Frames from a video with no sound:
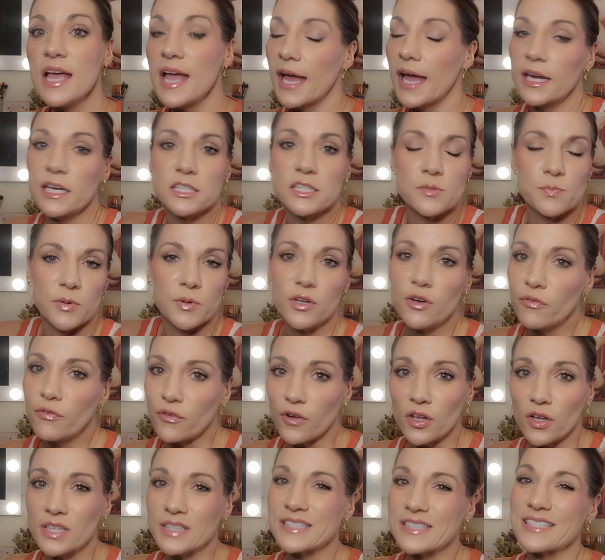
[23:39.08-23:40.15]
And it's
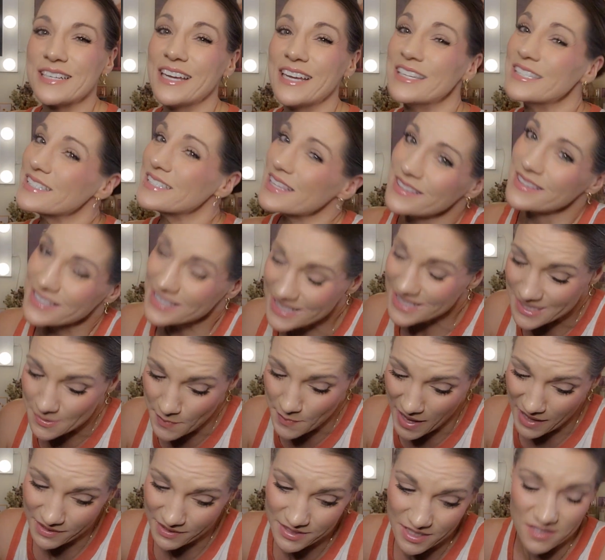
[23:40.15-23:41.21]
beautiful. It's nice. The
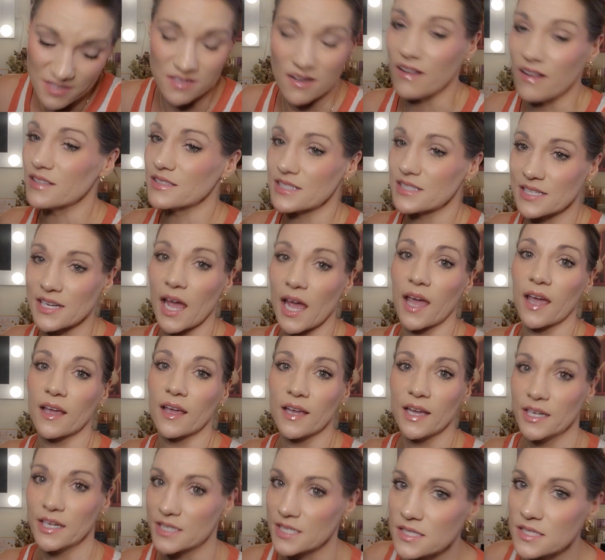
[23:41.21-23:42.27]
smell does not stay.
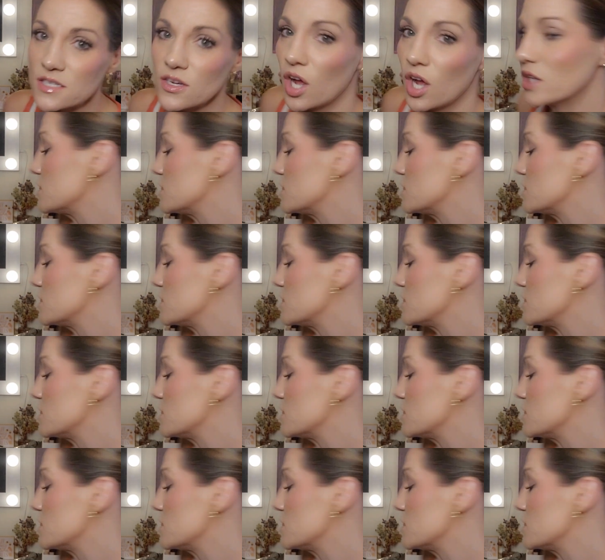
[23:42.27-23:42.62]
It does not